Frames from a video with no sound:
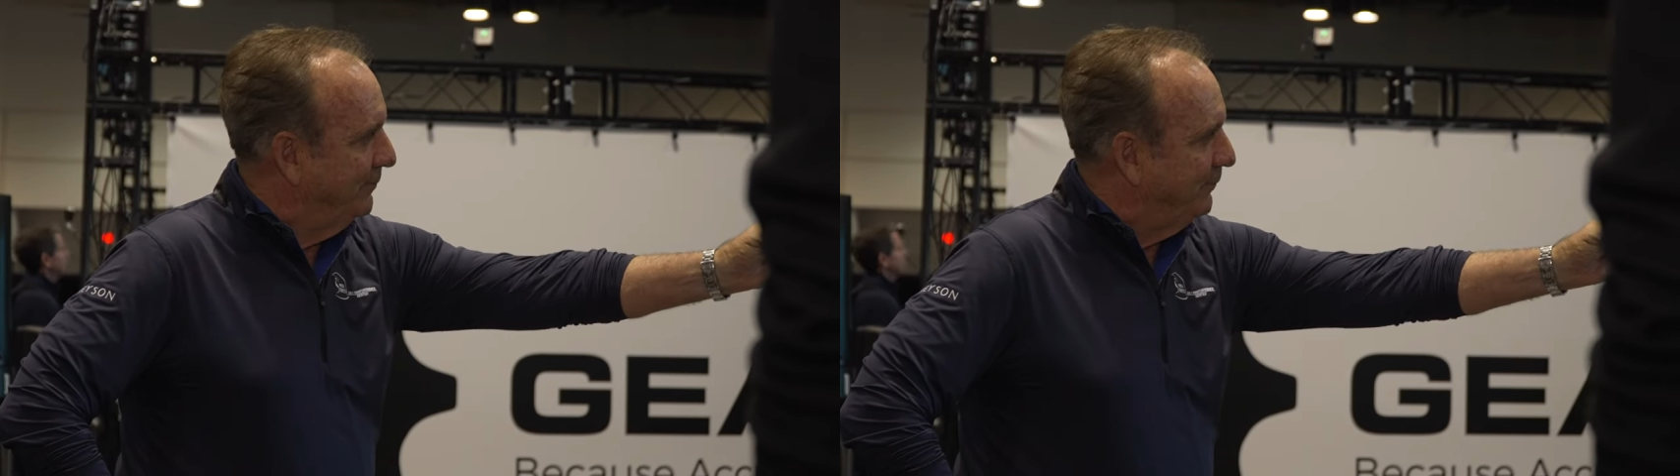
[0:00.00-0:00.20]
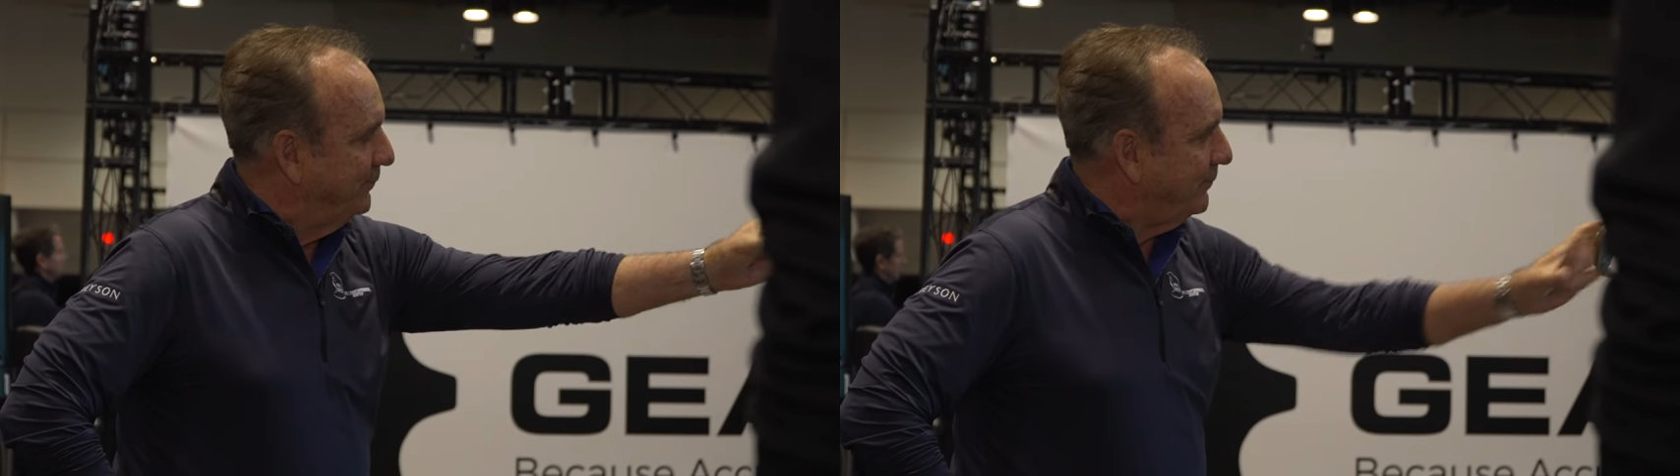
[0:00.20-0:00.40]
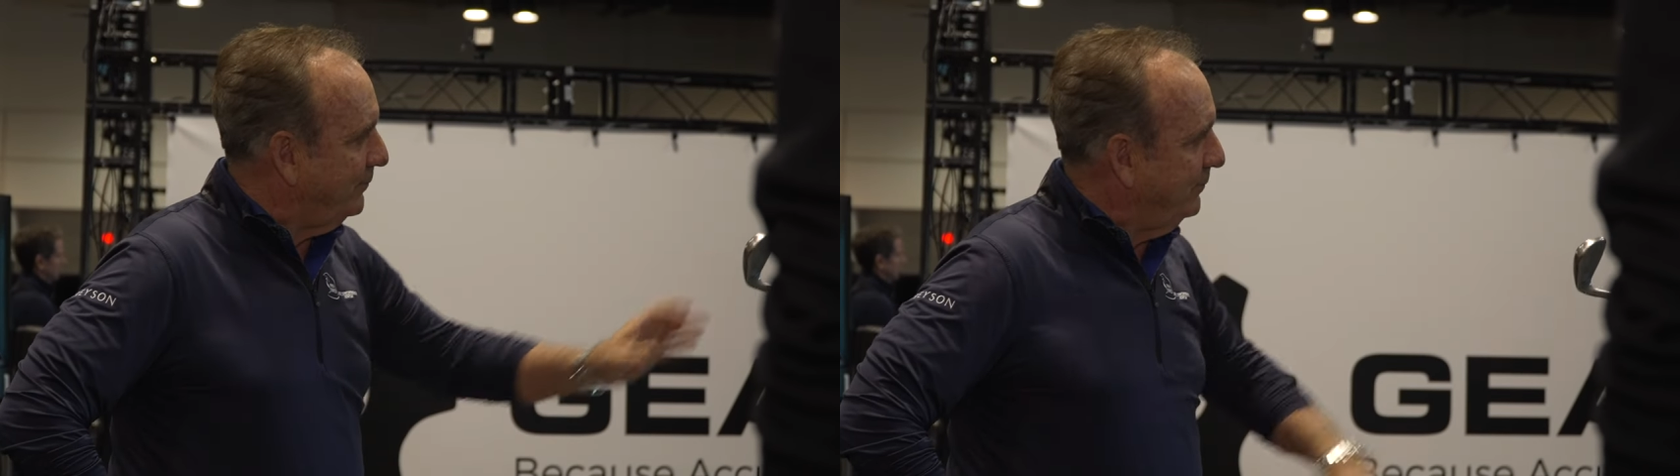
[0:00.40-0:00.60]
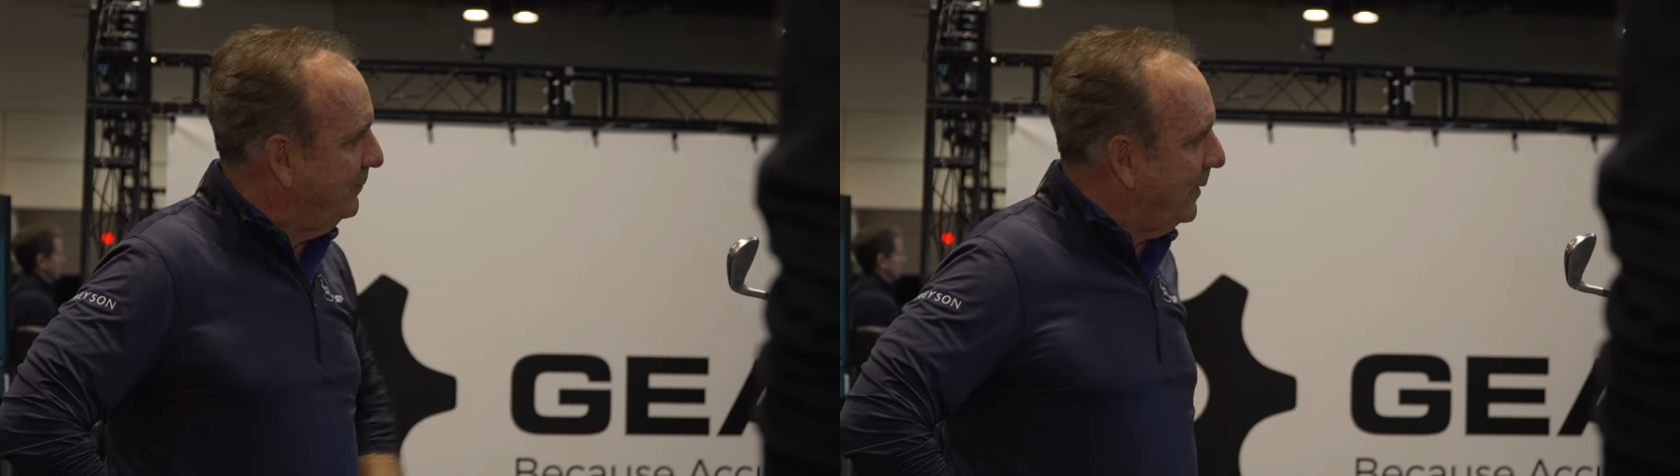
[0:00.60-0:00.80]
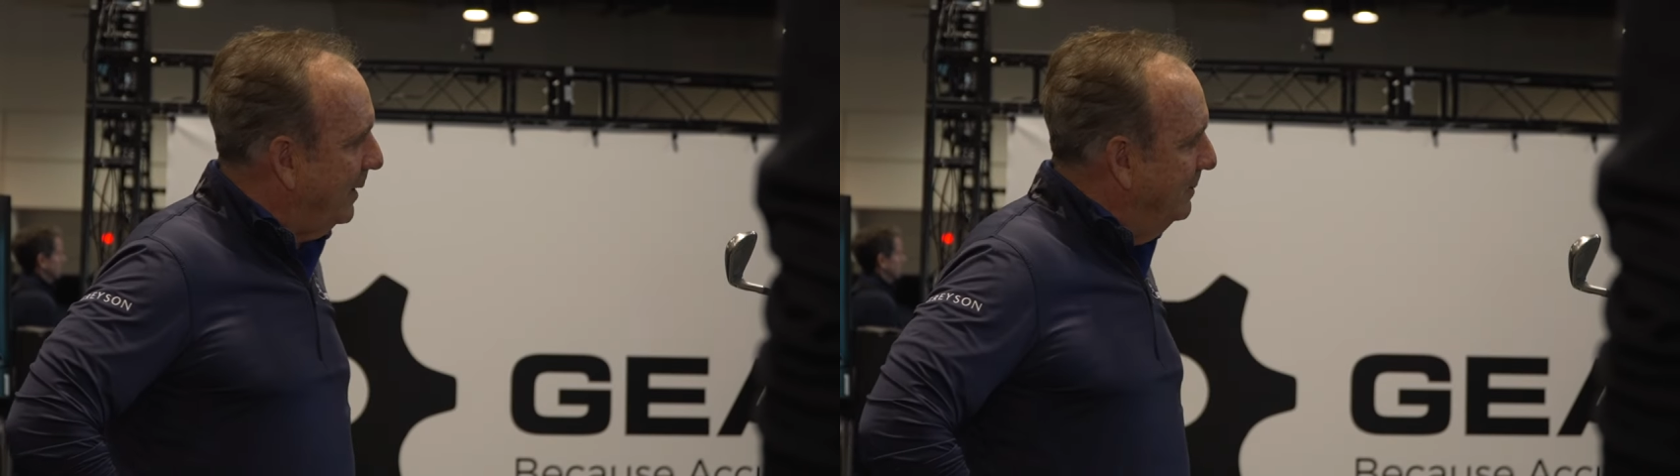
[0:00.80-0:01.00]
The
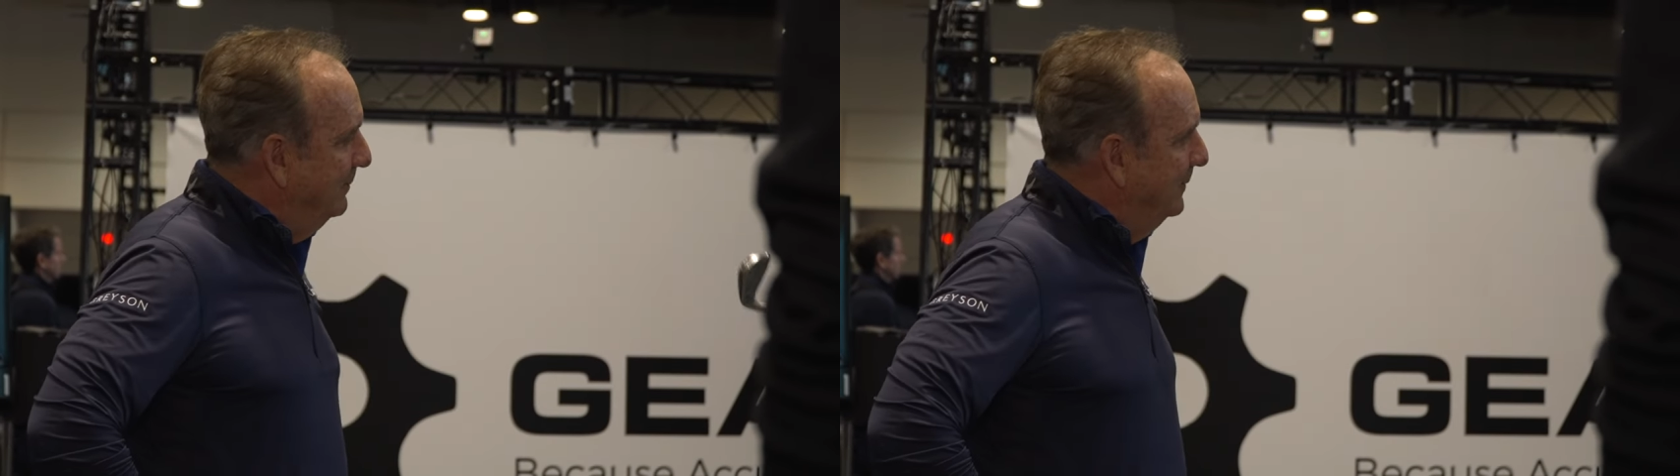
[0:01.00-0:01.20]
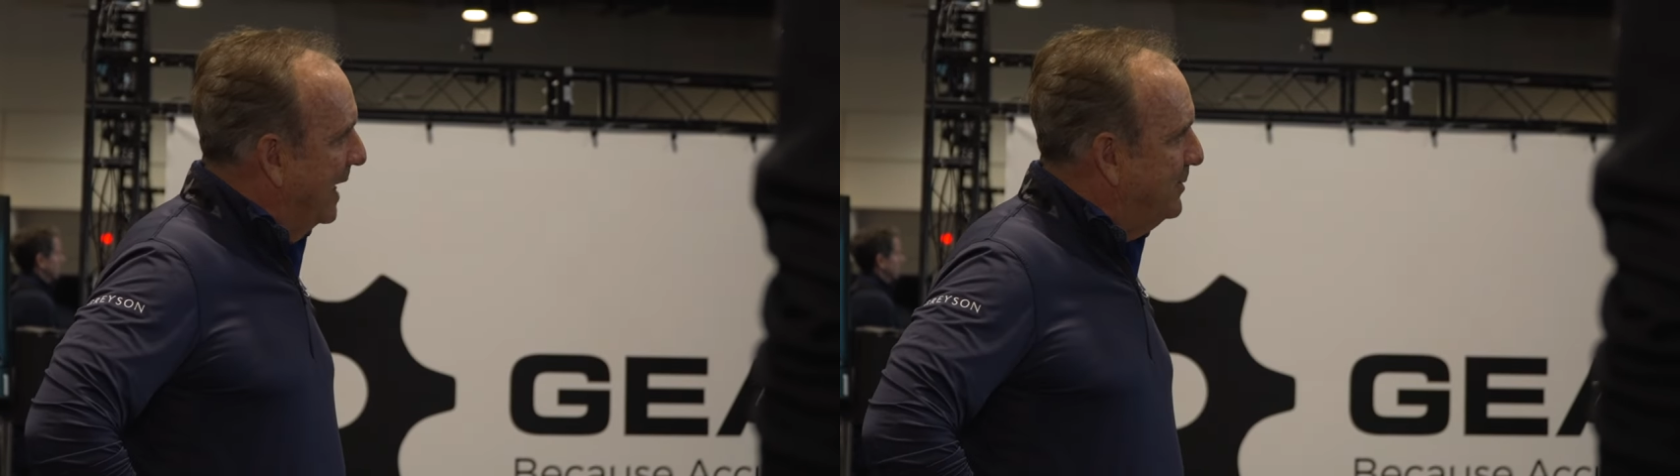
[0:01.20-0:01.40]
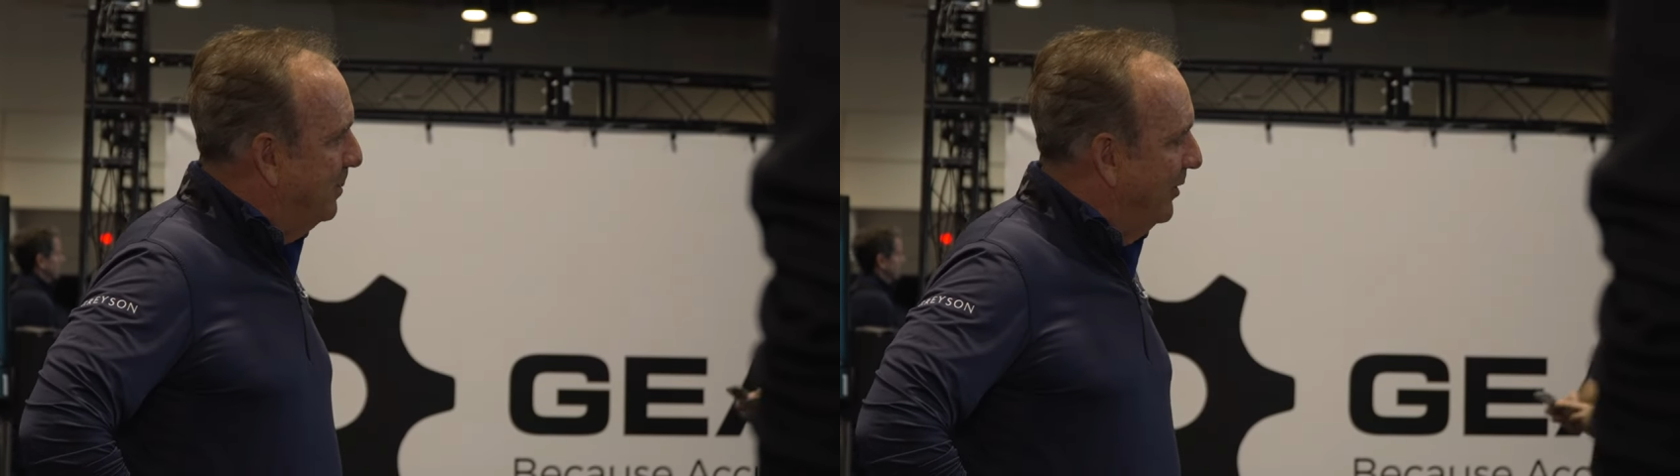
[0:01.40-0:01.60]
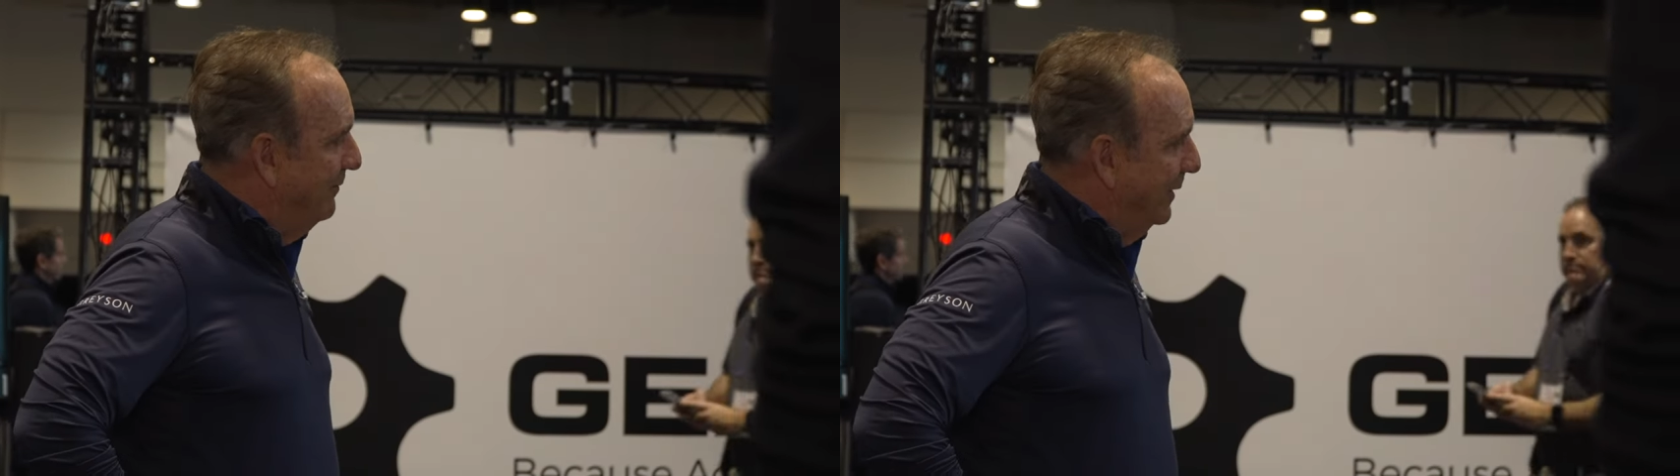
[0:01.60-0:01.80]
post-impact looks awful.